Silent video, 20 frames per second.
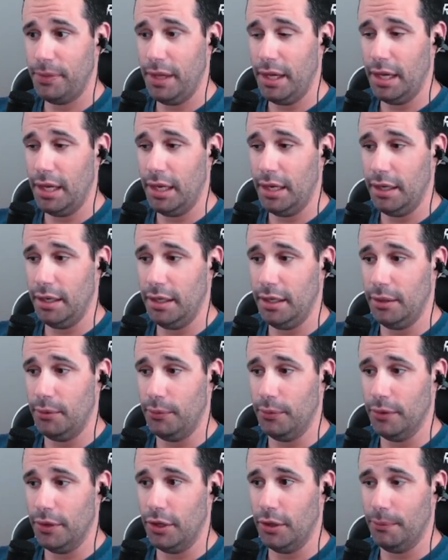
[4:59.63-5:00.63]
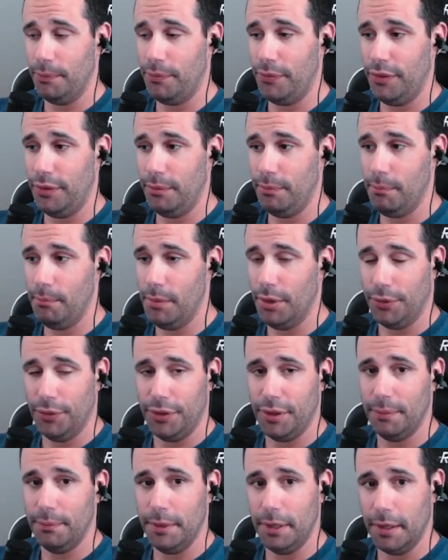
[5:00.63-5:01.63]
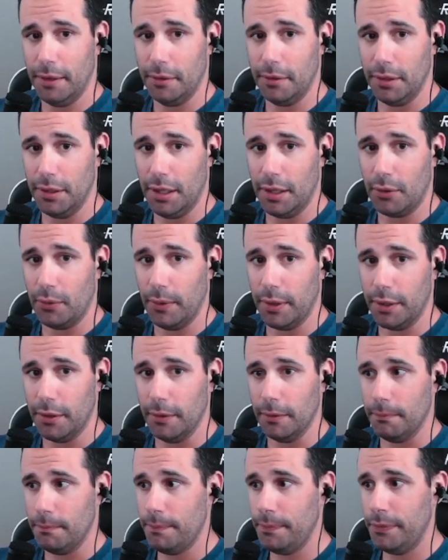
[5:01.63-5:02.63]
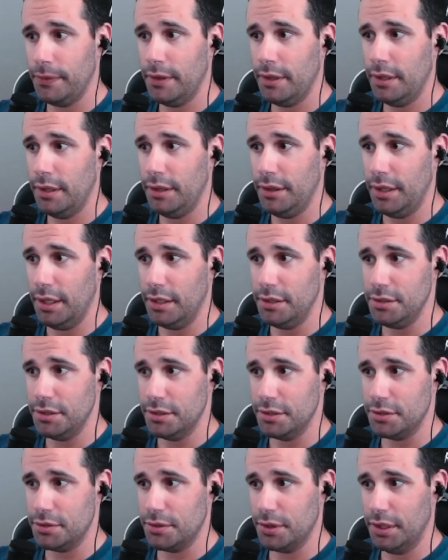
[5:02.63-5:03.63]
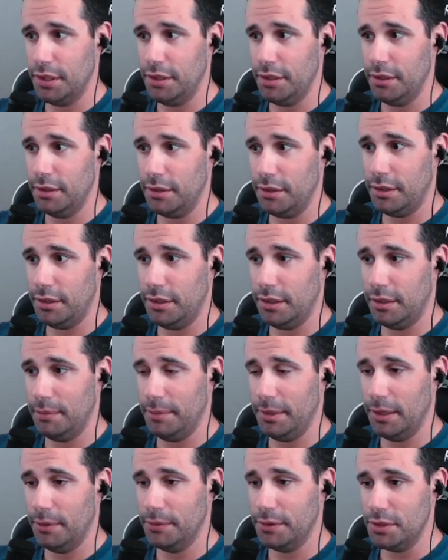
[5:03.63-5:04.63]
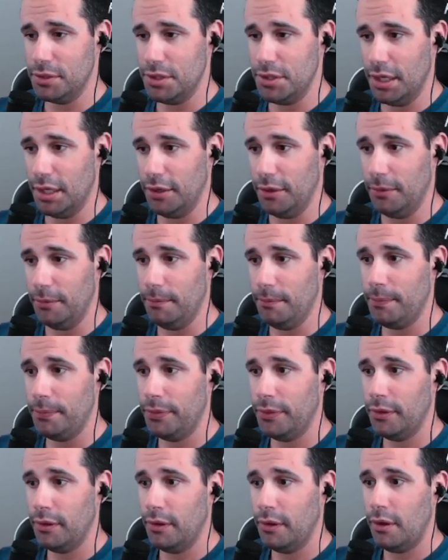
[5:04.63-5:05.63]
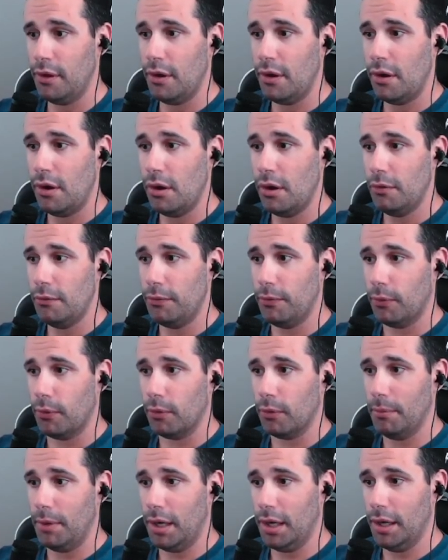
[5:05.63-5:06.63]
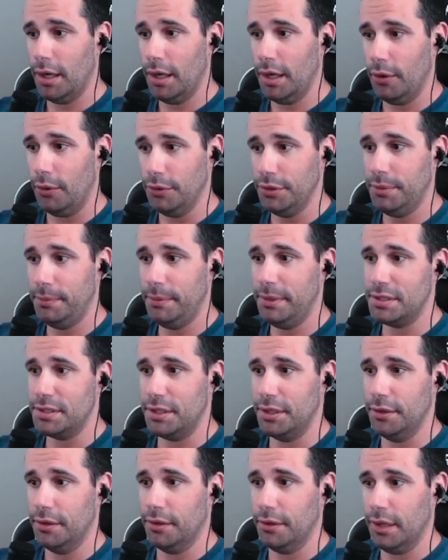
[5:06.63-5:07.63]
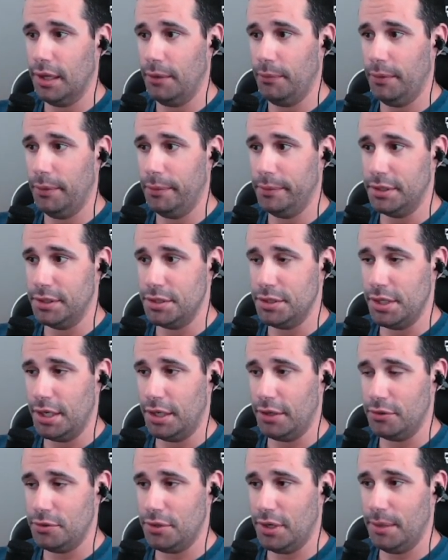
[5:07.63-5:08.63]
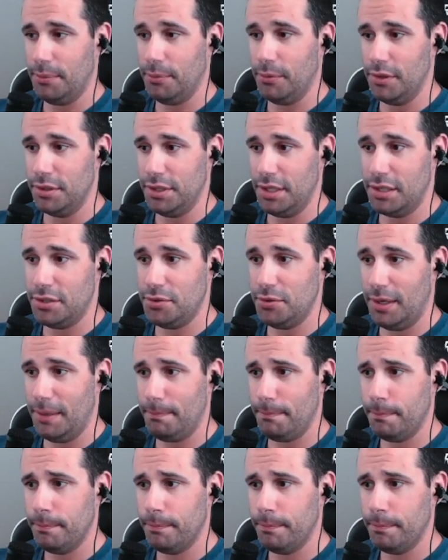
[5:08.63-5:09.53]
and it will help melt them down a lot quicker than just trying to get them down with the shadow. For my ultimate skill, I went with the shadow trap or the death trap.